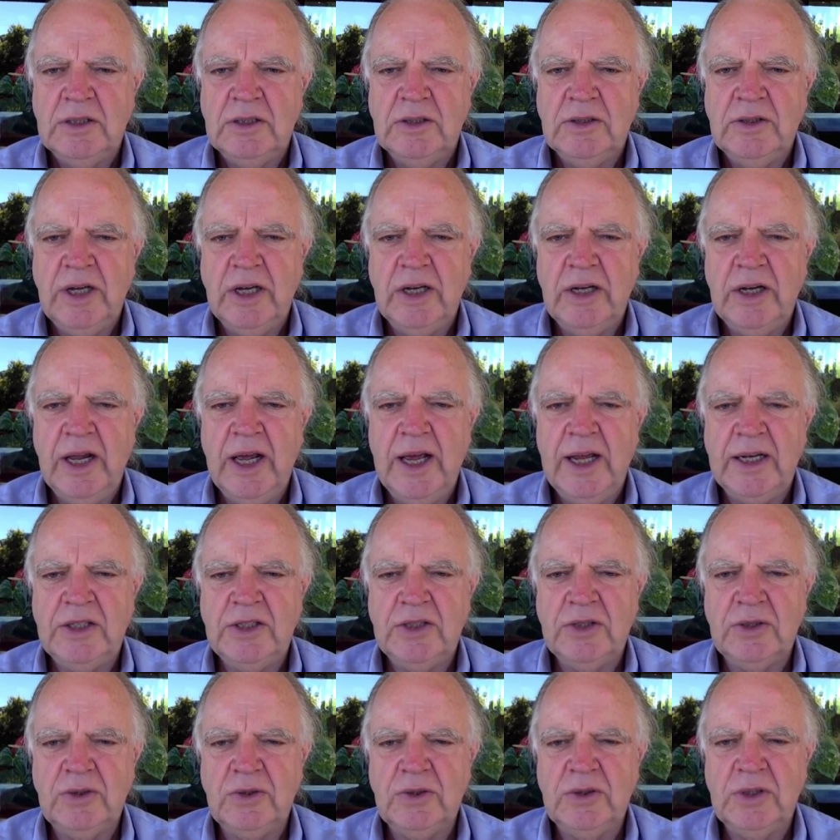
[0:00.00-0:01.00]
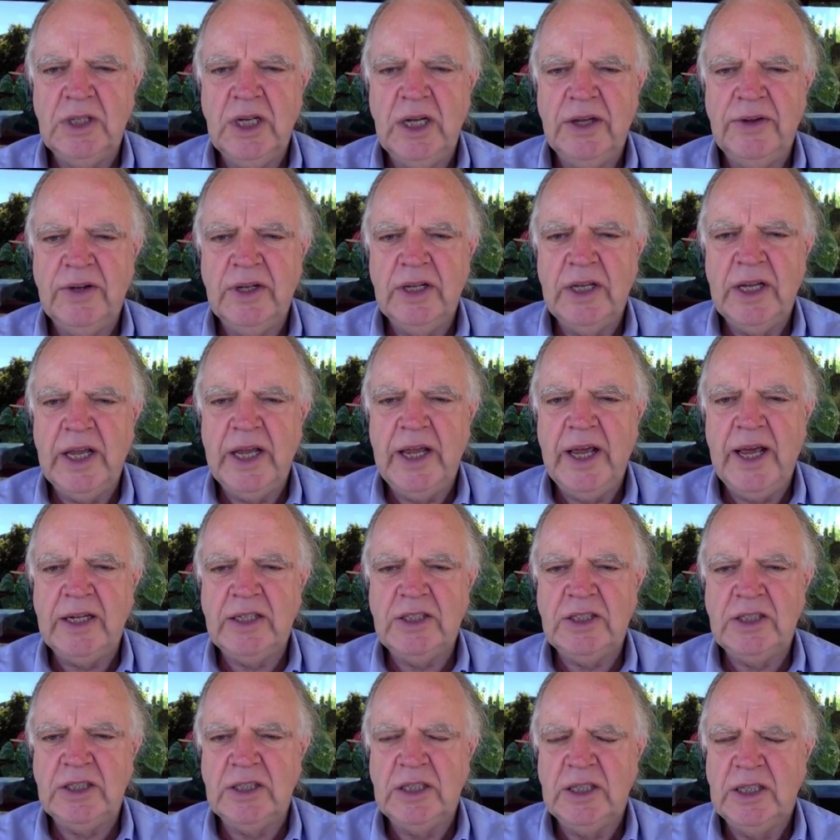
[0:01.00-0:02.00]
don't hatch altogether. They
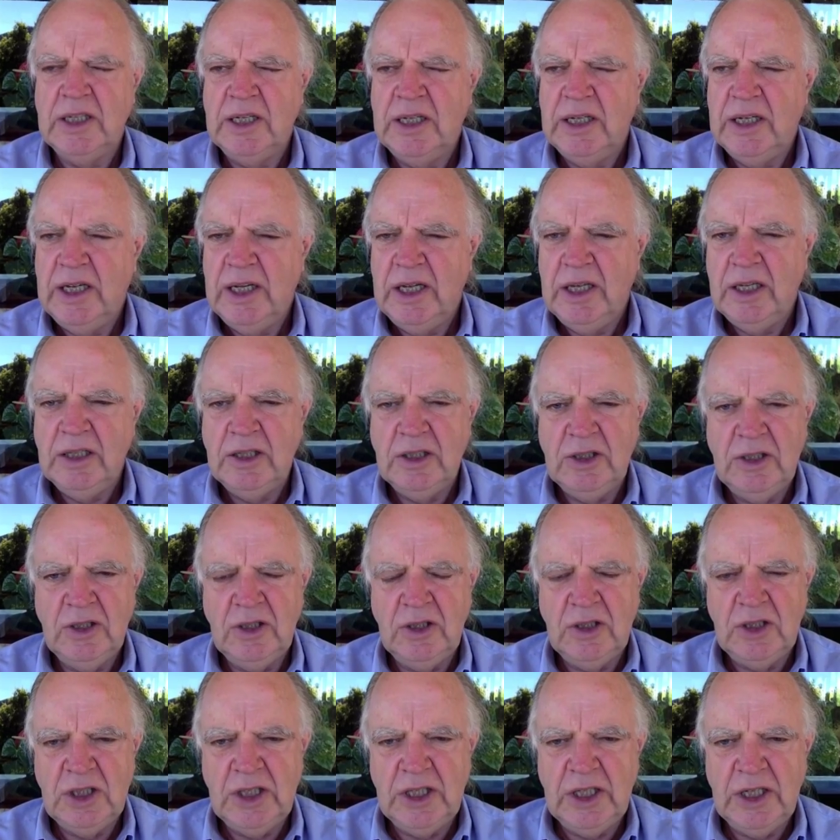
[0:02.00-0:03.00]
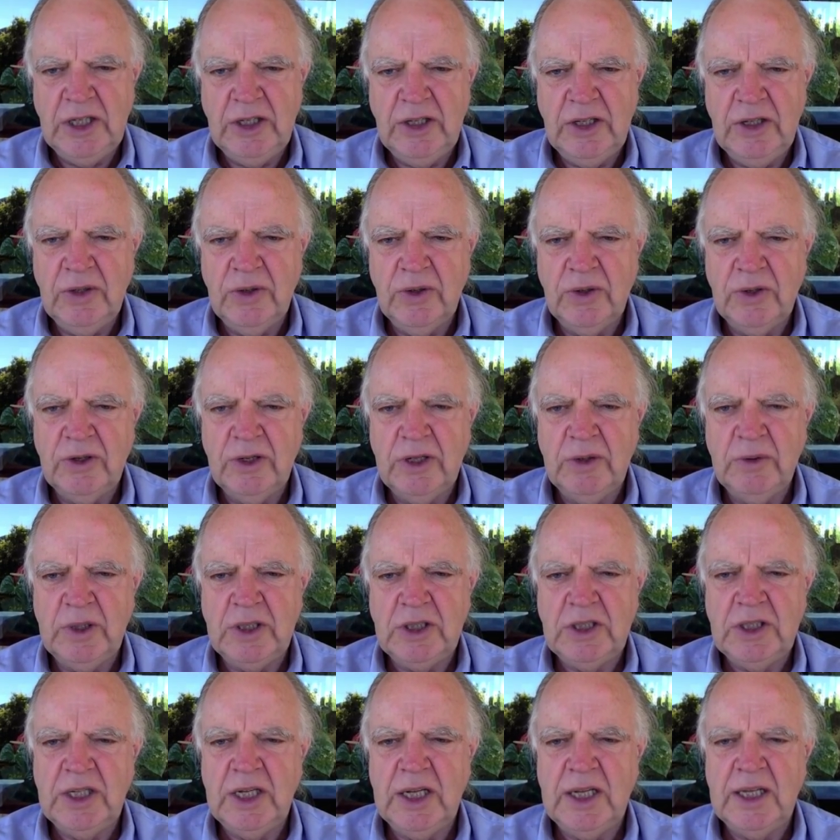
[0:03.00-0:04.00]
hatch usually in the order in
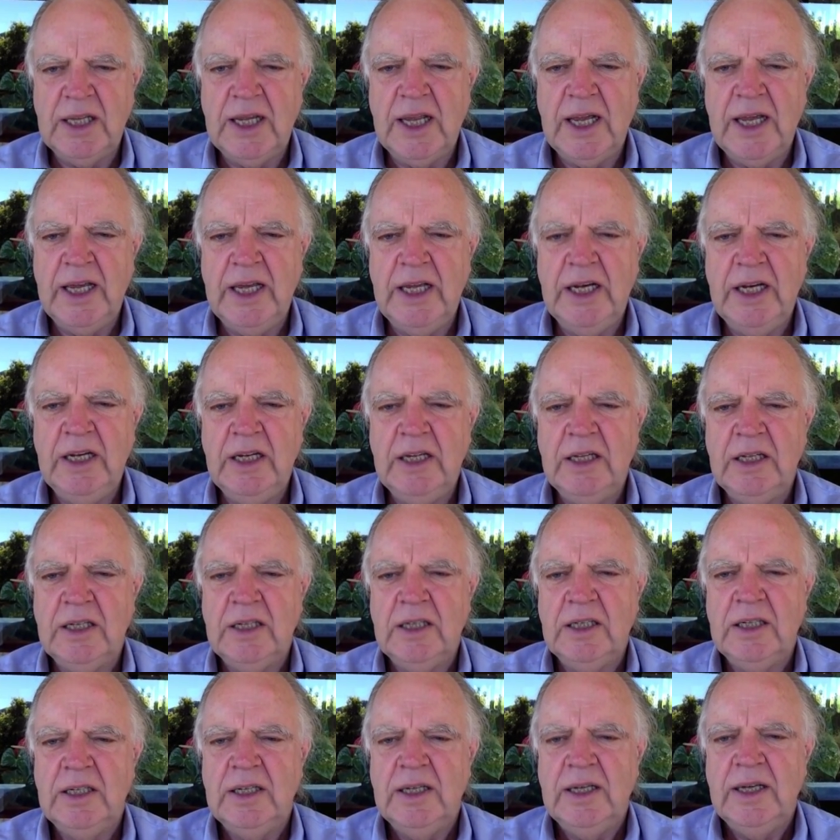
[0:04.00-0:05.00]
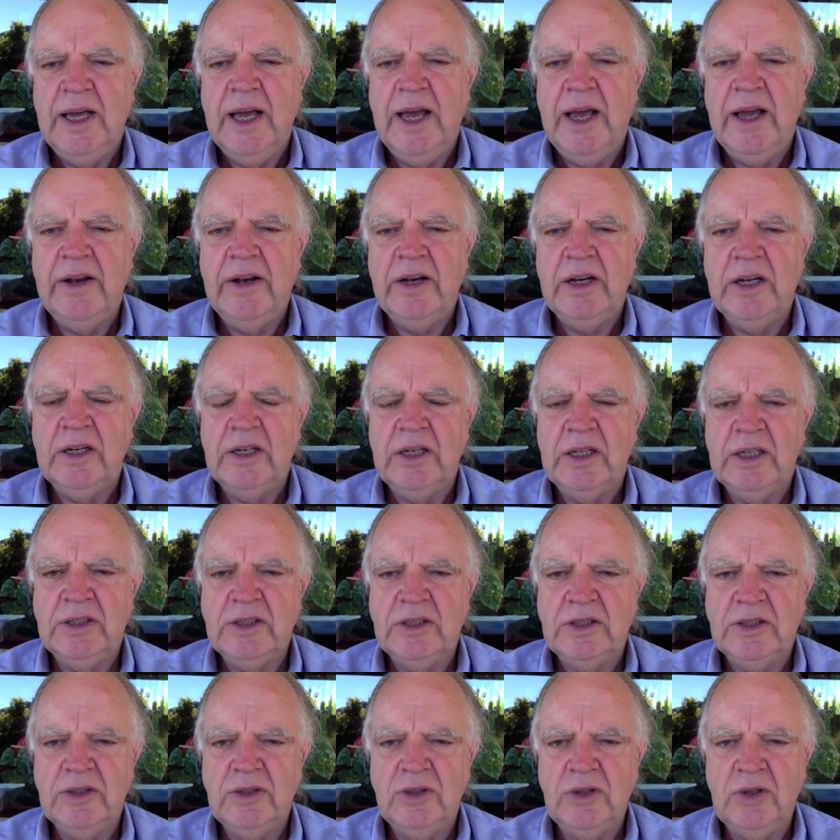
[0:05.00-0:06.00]
which they're laid, and
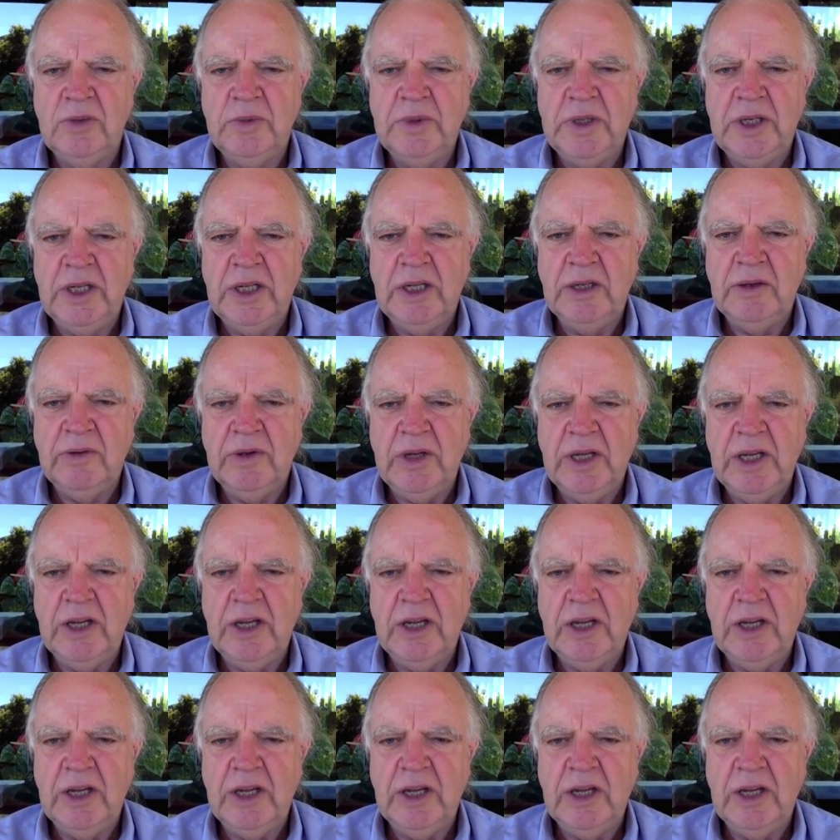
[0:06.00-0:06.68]
it's normally the